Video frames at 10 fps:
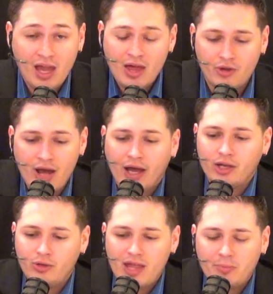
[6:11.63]
They're not going
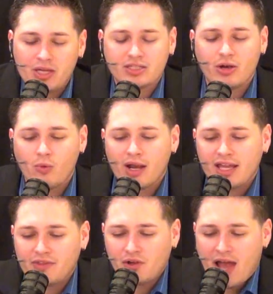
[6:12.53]
to do that because they don't want to
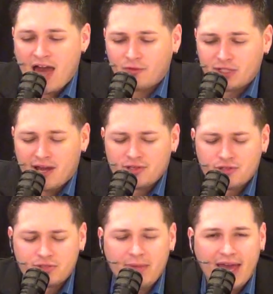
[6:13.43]
get their
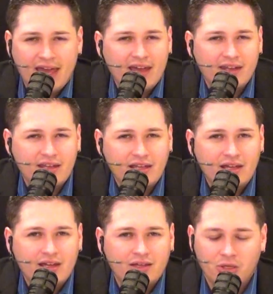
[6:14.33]
advertisers mad,
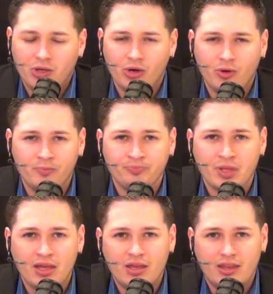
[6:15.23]
you know.
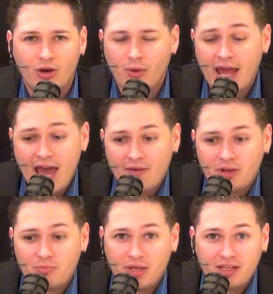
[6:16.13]
They don't want to have
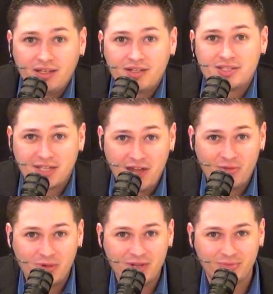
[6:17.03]
an opinion and scare
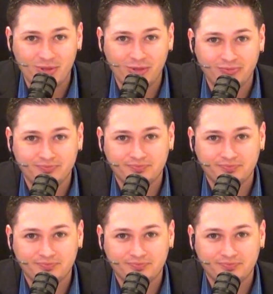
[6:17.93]
people.